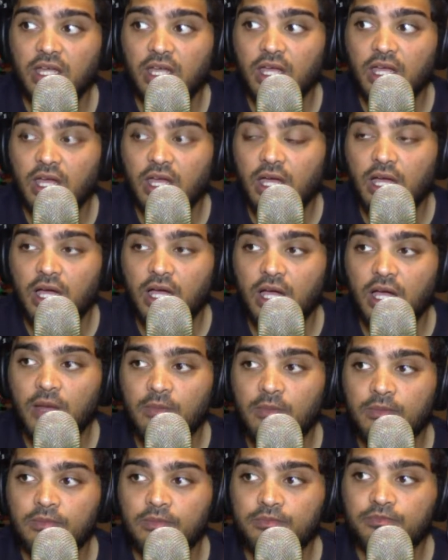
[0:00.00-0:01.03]

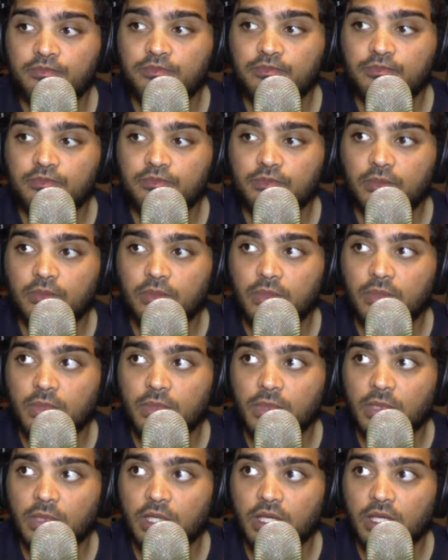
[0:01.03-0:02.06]

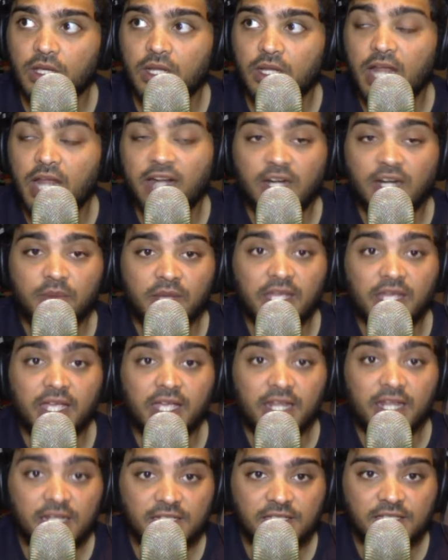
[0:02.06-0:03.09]
Nandreberger
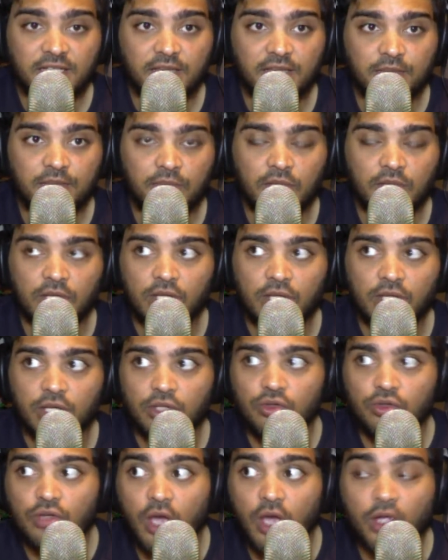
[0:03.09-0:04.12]
in his team, to
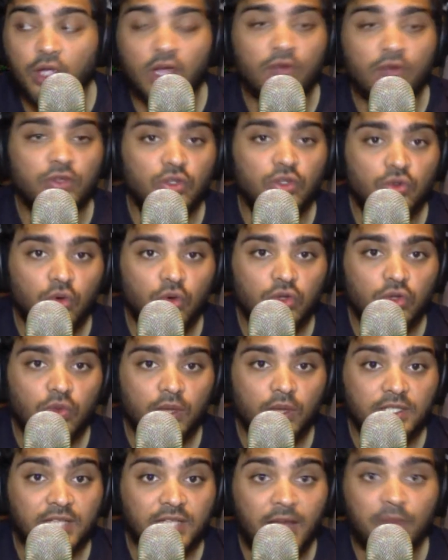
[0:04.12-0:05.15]
going over to
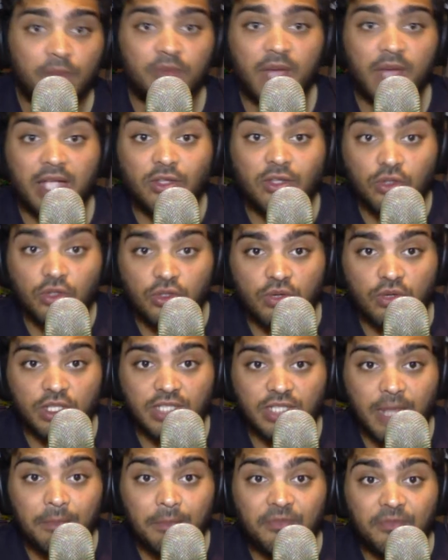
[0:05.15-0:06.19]
Northwest, coming back to Newlands,
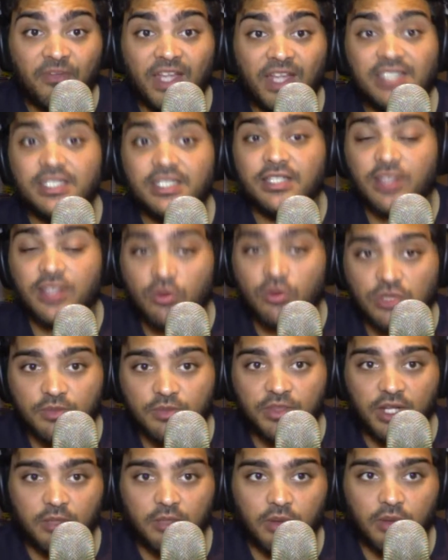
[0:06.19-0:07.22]
and facing those
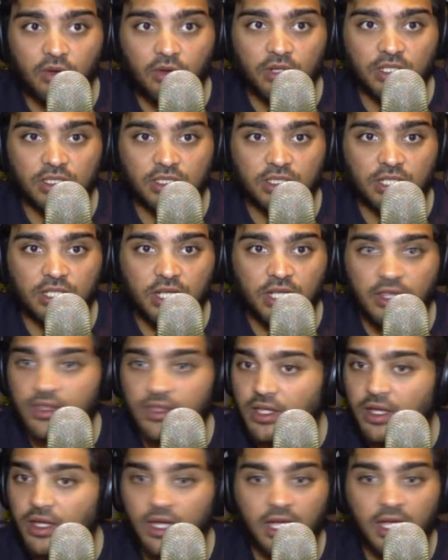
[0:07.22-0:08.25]
three bowlers.
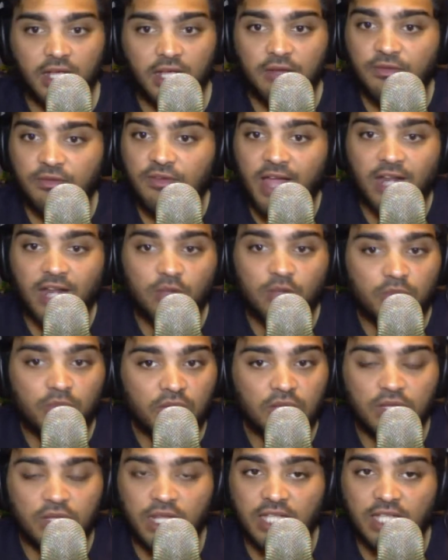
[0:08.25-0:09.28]
The
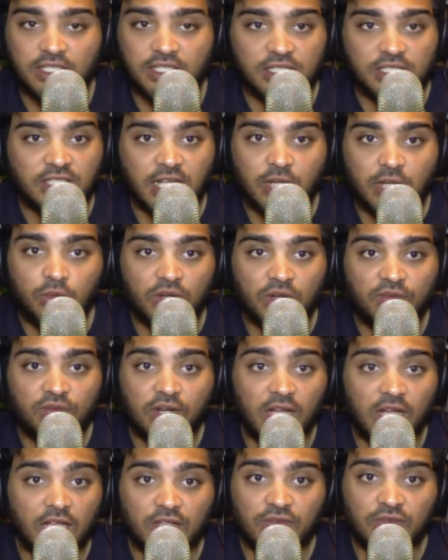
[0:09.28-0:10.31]
invaluable lessons that he would have
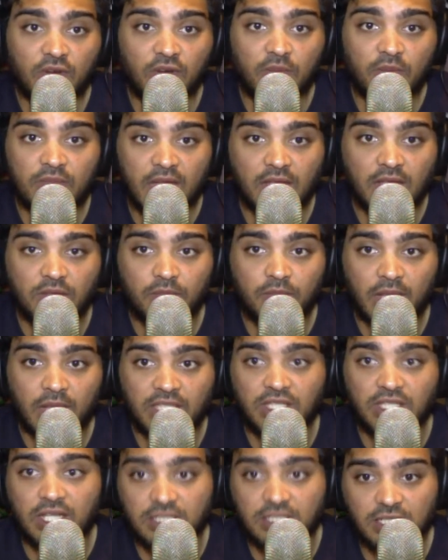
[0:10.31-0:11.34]
learned from that by
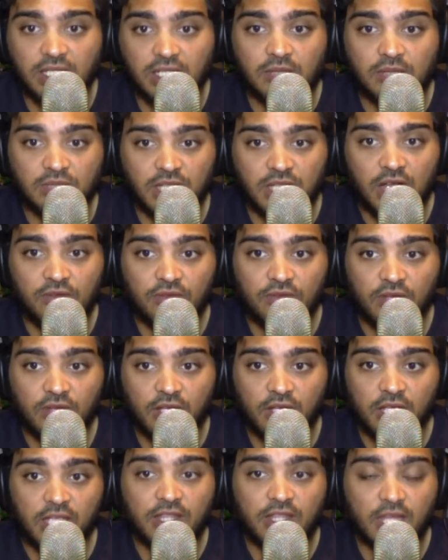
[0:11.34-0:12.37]
testing himself
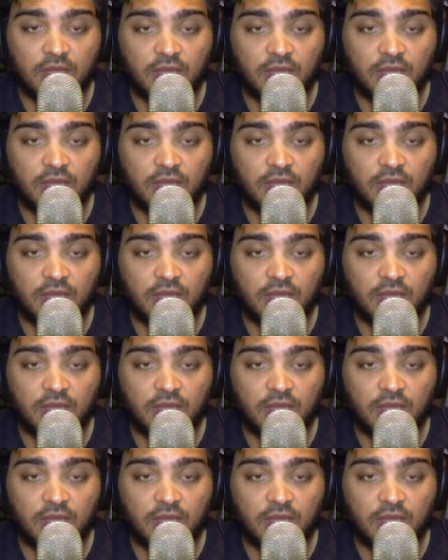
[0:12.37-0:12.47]
in that